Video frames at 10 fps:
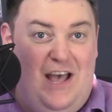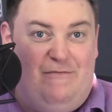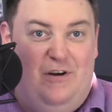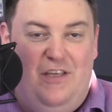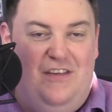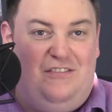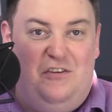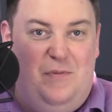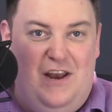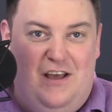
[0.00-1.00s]
Peckford. This
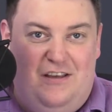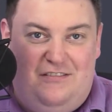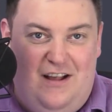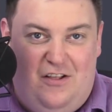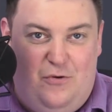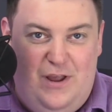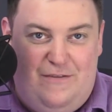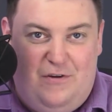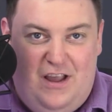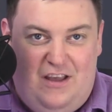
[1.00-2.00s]
has been a stellar
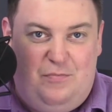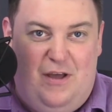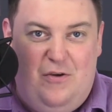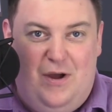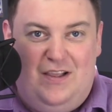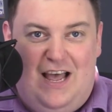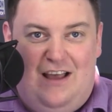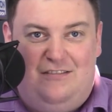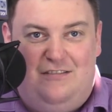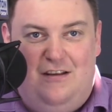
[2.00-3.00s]
week for guests, by the way.
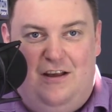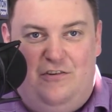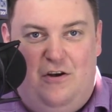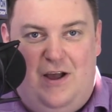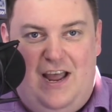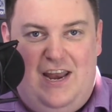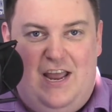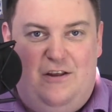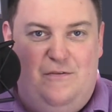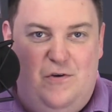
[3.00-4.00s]
Last show I had
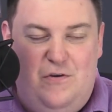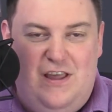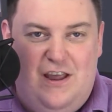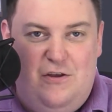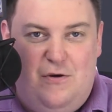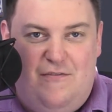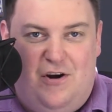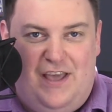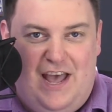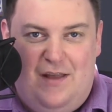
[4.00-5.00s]
Anne Kabukian, who I've
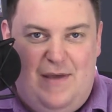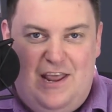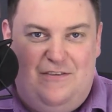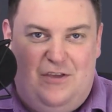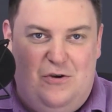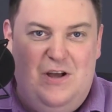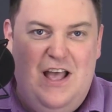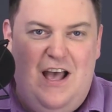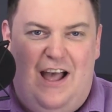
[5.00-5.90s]
already had many of you.